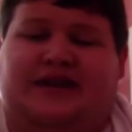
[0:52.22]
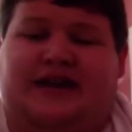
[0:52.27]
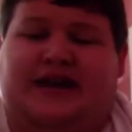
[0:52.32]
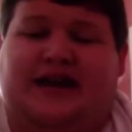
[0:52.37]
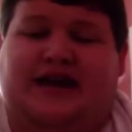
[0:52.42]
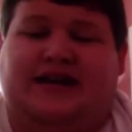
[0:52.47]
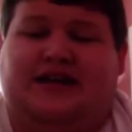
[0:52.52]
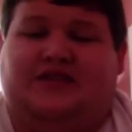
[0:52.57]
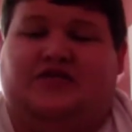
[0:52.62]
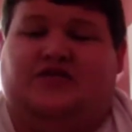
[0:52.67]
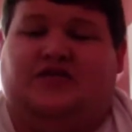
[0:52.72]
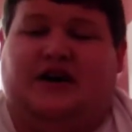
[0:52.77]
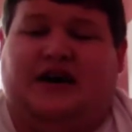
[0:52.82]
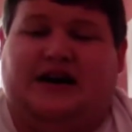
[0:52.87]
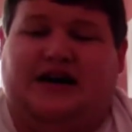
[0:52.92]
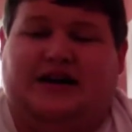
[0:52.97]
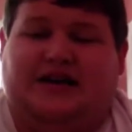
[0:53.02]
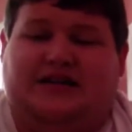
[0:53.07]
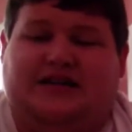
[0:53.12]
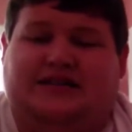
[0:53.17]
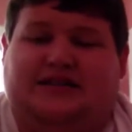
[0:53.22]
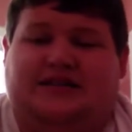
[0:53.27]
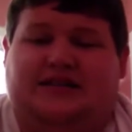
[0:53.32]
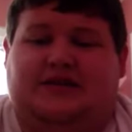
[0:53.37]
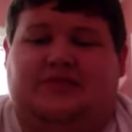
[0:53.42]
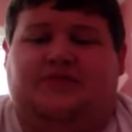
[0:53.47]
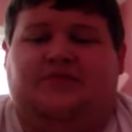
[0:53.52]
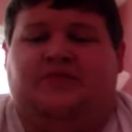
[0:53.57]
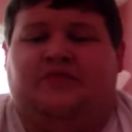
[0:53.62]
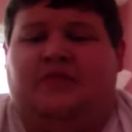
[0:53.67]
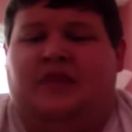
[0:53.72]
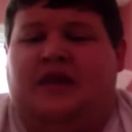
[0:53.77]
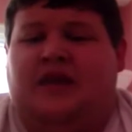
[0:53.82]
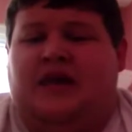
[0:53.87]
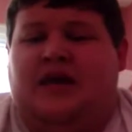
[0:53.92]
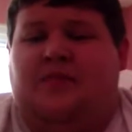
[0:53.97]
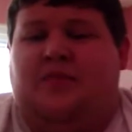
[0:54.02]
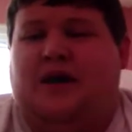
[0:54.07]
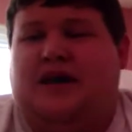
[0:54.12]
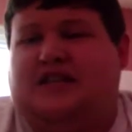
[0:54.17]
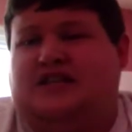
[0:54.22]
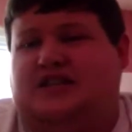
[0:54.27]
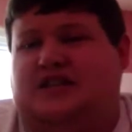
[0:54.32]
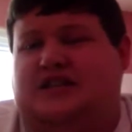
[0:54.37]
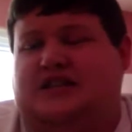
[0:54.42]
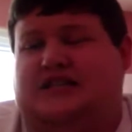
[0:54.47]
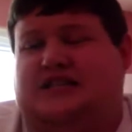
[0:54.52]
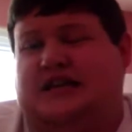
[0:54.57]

at its finest, and basically